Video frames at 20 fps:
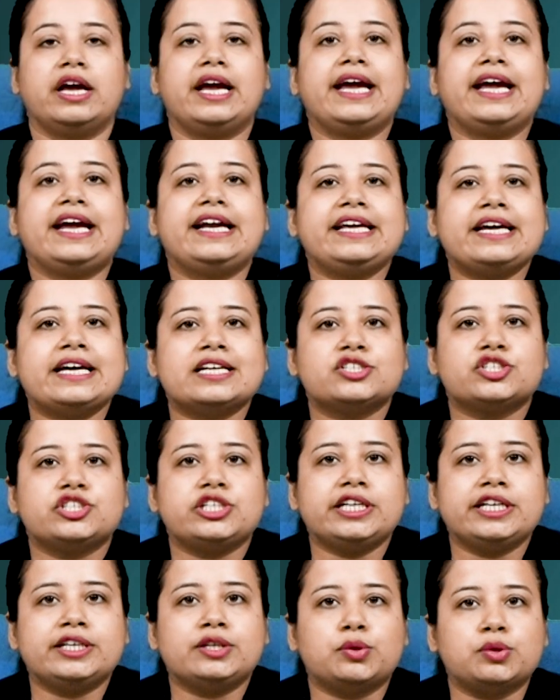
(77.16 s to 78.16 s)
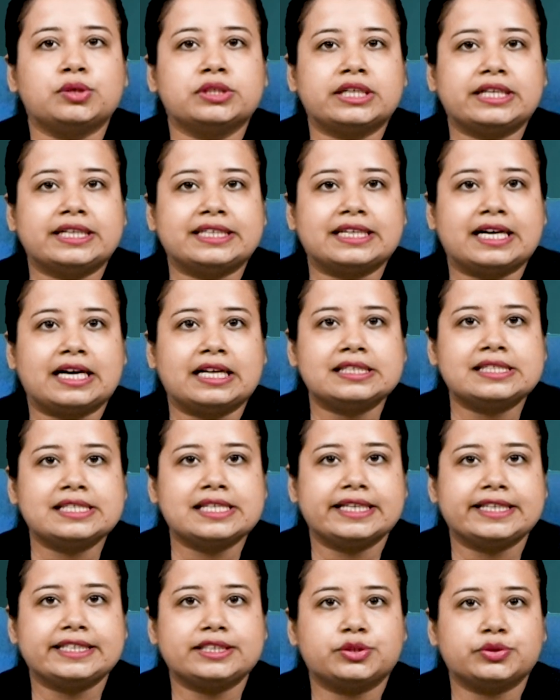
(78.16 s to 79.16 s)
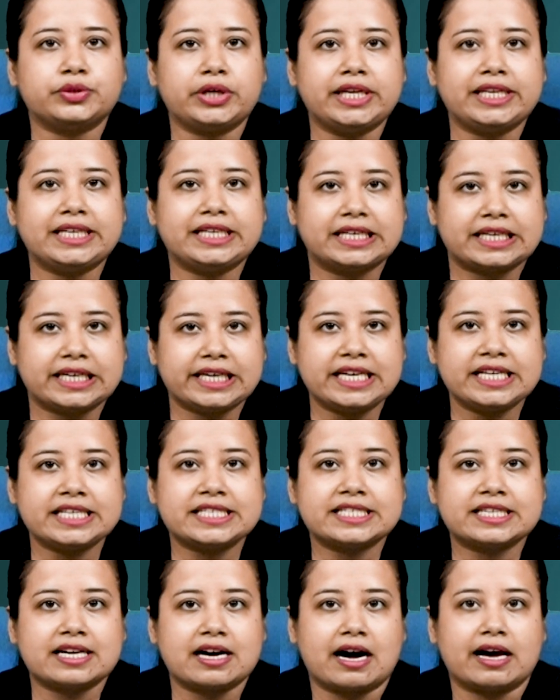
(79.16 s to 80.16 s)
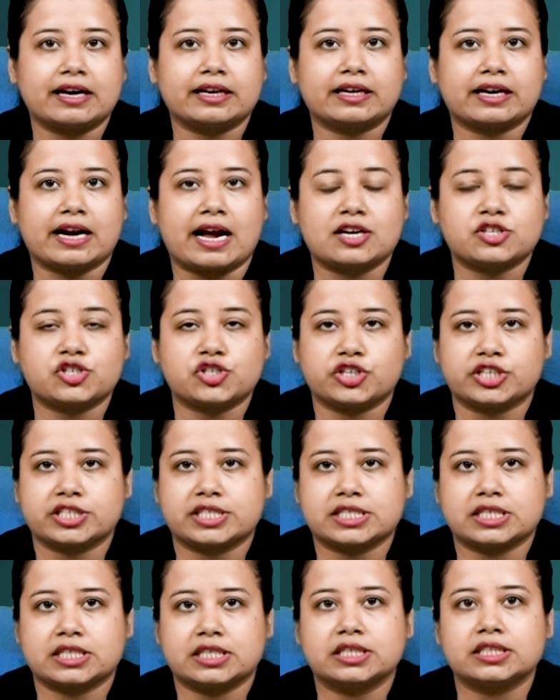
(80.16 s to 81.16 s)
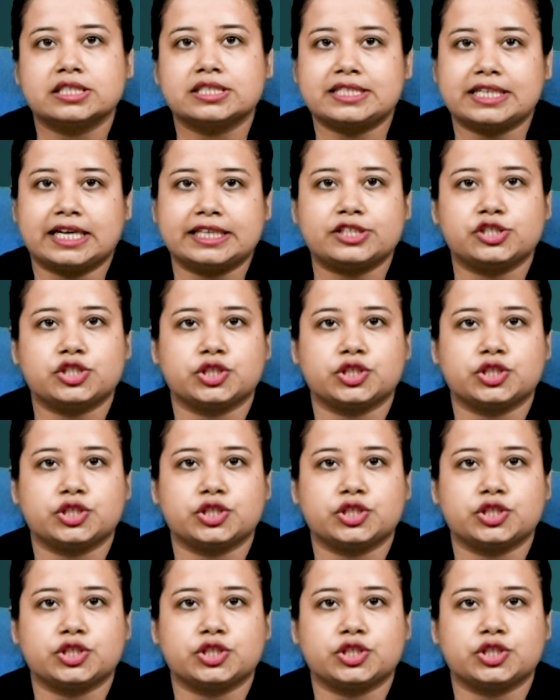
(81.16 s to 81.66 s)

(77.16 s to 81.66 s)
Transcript: ADHD in older adults linked to increased car crash risk, study